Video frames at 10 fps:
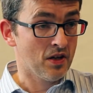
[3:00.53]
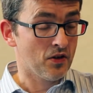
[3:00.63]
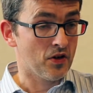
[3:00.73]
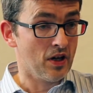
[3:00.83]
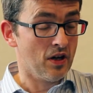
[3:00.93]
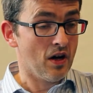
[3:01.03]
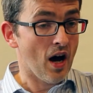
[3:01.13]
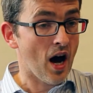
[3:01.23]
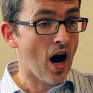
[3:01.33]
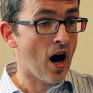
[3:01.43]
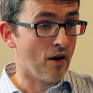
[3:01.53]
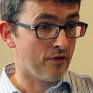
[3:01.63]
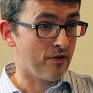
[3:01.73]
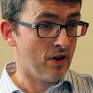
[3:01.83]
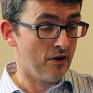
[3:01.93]
that
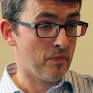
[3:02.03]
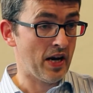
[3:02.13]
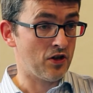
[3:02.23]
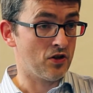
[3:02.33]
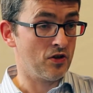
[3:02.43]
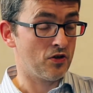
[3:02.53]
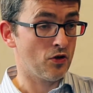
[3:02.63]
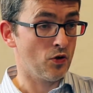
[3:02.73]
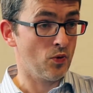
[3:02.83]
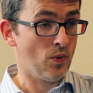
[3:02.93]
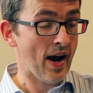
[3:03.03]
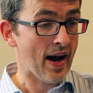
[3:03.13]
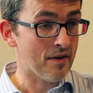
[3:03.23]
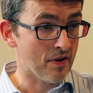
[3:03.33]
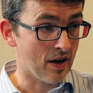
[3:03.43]
half of patients who
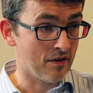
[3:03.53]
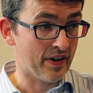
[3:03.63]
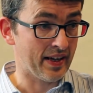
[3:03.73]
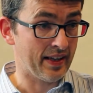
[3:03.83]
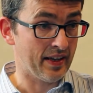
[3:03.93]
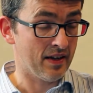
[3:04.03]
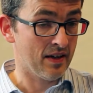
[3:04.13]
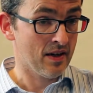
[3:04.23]
have heart failure